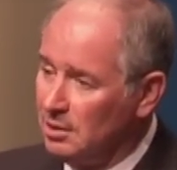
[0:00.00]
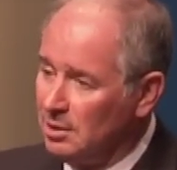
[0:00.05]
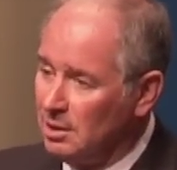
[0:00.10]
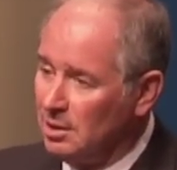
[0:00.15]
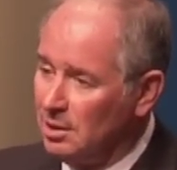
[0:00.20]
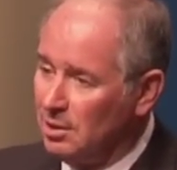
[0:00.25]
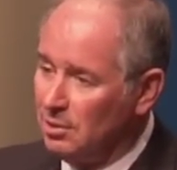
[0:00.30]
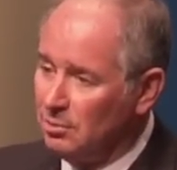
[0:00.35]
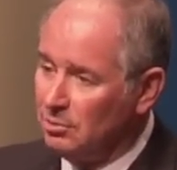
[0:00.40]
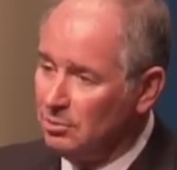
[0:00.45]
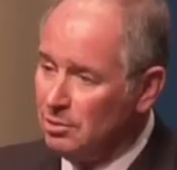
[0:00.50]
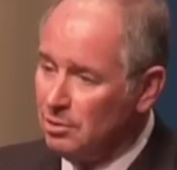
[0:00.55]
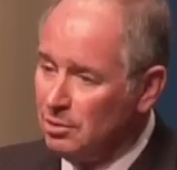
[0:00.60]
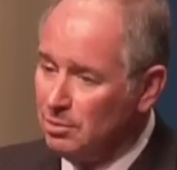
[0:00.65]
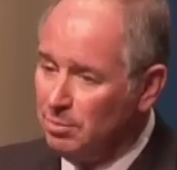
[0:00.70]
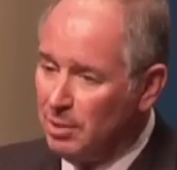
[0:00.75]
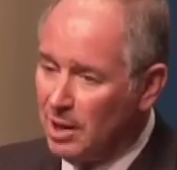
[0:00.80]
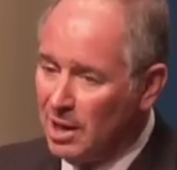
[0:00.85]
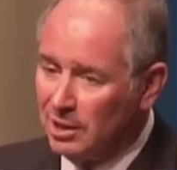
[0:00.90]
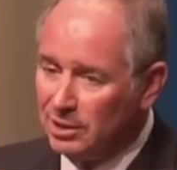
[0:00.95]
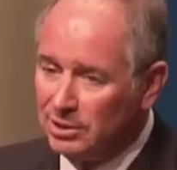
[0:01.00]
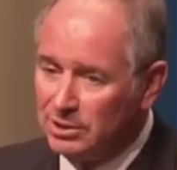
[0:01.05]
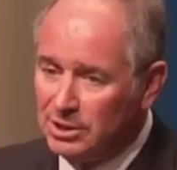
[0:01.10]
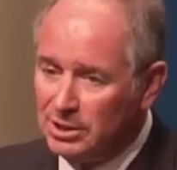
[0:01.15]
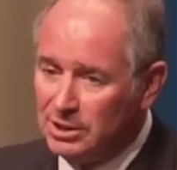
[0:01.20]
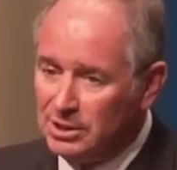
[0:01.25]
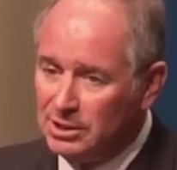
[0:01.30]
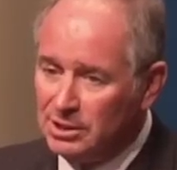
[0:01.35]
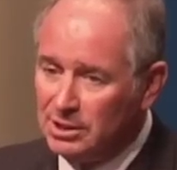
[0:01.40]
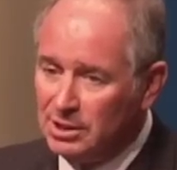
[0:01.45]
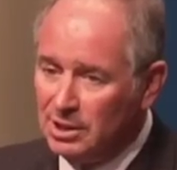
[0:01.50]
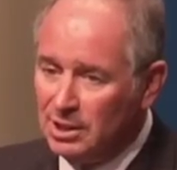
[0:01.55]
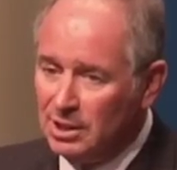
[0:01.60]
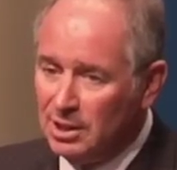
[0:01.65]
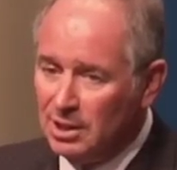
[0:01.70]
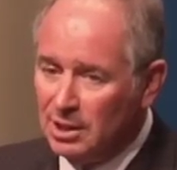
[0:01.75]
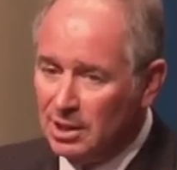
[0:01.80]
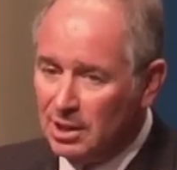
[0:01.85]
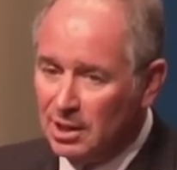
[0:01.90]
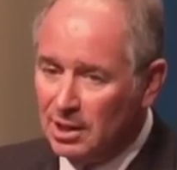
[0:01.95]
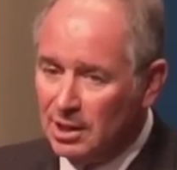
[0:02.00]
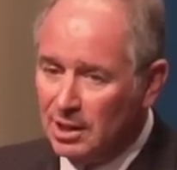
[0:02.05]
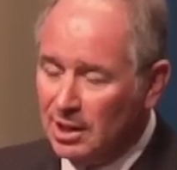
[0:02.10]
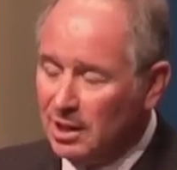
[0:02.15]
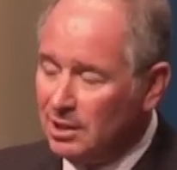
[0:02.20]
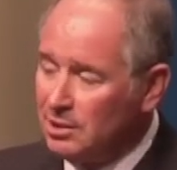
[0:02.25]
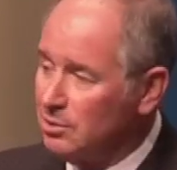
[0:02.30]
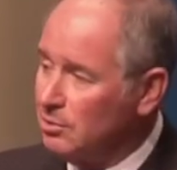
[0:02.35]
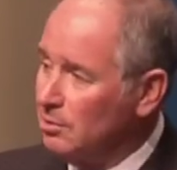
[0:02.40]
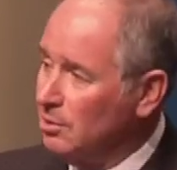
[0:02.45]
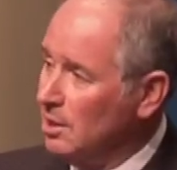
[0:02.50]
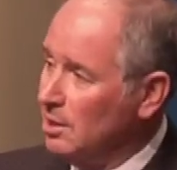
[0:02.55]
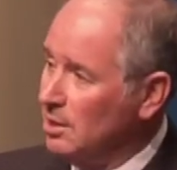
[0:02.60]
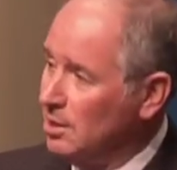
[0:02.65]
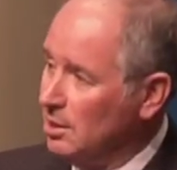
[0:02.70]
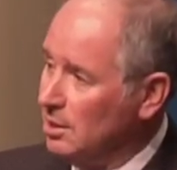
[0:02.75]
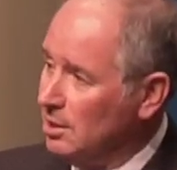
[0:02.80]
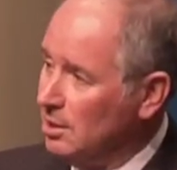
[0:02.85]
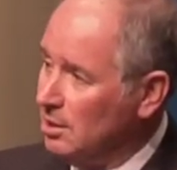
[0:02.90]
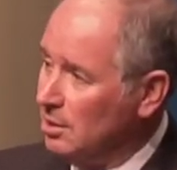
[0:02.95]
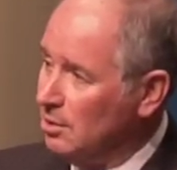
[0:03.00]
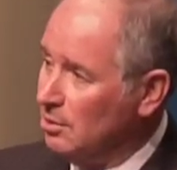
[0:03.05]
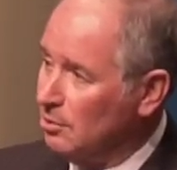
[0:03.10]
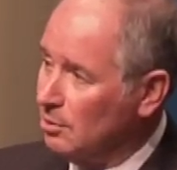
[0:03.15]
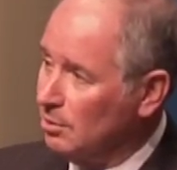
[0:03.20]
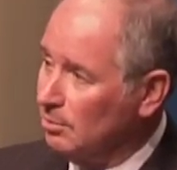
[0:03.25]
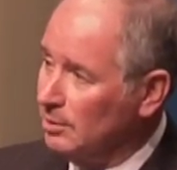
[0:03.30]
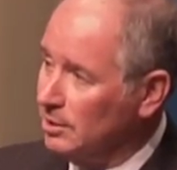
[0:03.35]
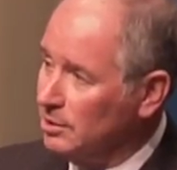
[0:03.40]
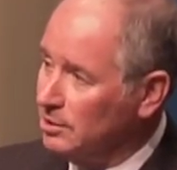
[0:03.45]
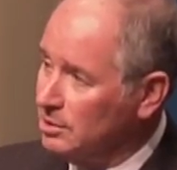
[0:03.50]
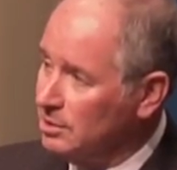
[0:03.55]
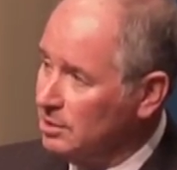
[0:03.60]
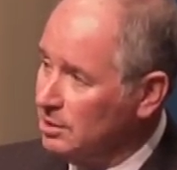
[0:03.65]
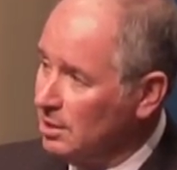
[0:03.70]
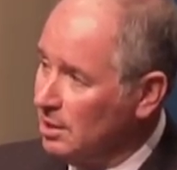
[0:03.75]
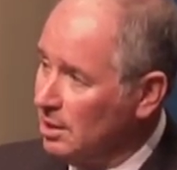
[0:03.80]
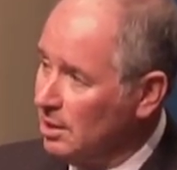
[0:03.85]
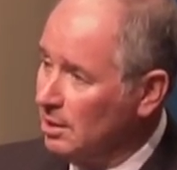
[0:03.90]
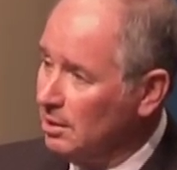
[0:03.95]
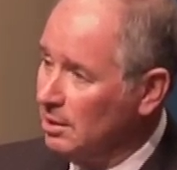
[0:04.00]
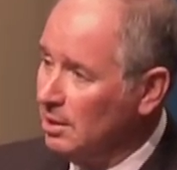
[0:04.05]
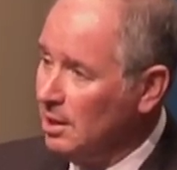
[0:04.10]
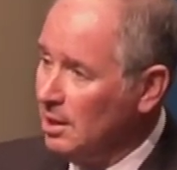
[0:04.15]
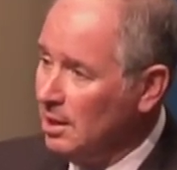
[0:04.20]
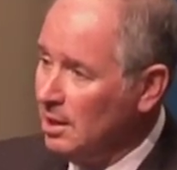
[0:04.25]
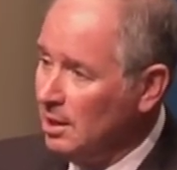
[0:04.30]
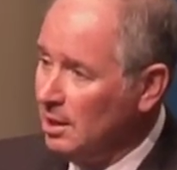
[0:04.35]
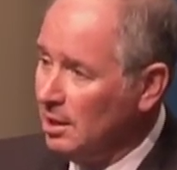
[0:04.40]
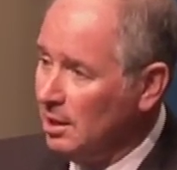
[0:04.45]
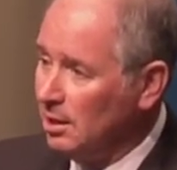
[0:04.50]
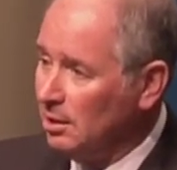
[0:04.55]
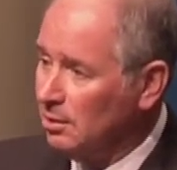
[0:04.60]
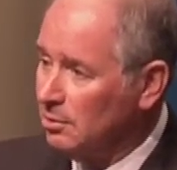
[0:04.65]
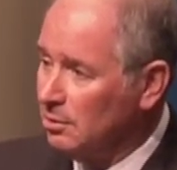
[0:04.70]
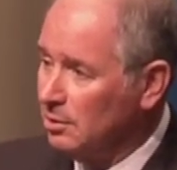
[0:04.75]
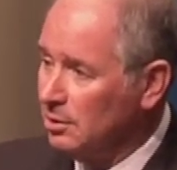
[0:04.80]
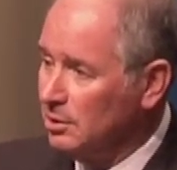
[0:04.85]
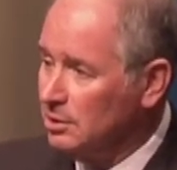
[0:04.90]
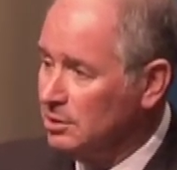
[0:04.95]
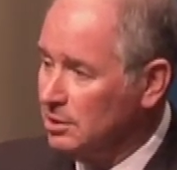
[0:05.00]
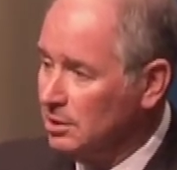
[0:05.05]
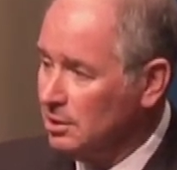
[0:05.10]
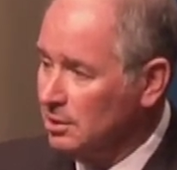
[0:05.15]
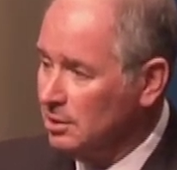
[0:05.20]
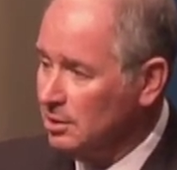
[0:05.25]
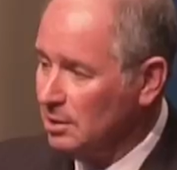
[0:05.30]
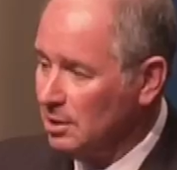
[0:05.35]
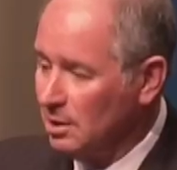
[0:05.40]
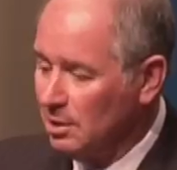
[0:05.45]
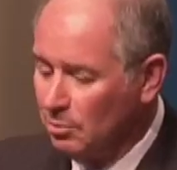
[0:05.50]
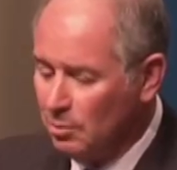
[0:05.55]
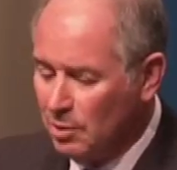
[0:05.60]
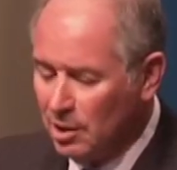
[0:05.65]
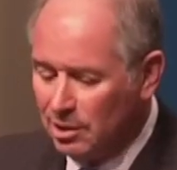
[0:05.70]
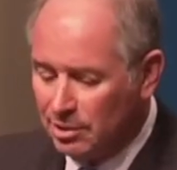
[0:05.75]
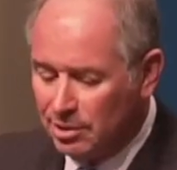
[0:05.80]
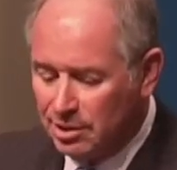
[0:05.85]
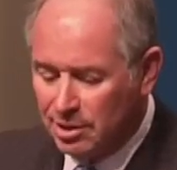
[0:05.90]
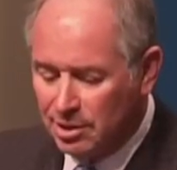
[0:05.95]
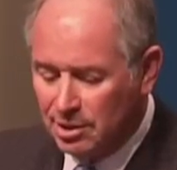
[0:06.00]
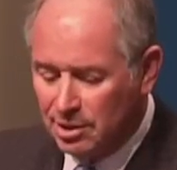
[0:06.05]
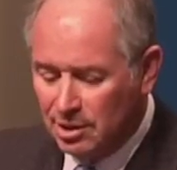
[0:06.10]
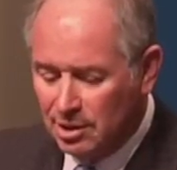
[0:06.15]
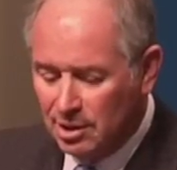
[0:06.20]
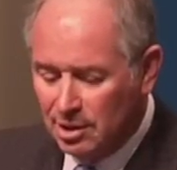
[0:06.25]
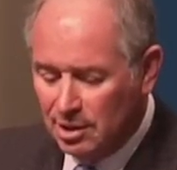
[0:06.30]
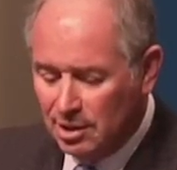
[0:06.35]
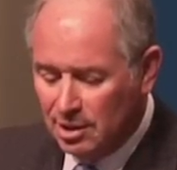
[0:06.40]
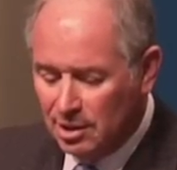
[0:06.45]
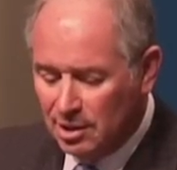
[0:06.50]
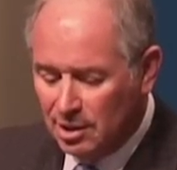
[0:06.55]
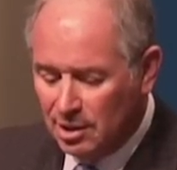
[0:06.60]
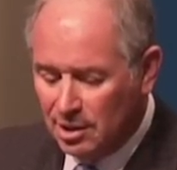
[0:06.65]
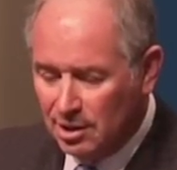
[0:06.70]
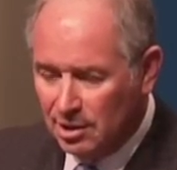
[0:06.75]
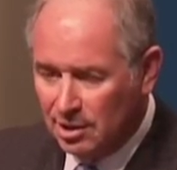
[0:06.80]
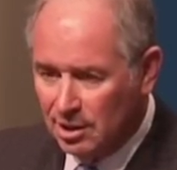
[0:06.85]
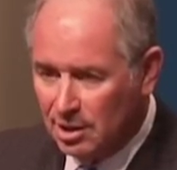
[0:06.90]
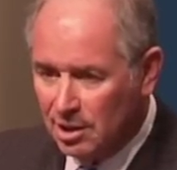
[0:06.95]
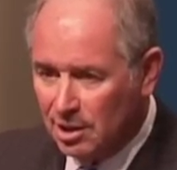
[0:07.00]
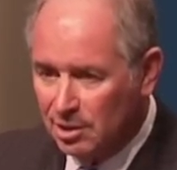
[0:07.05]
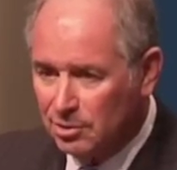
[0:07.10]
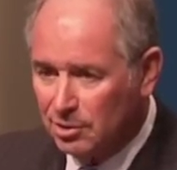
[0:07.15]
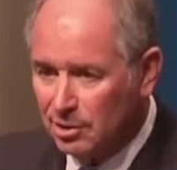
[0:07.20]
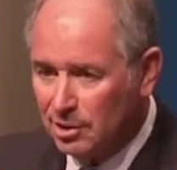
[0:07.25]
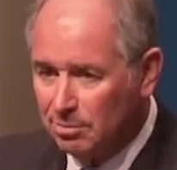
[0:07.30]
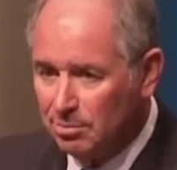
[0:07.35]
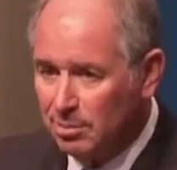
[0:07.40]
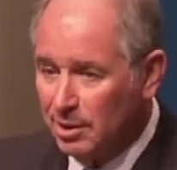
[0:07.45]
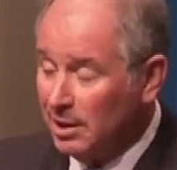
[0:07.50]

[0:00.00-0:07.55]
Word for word: you know, good policies has created an enormous increase in wealth in the country.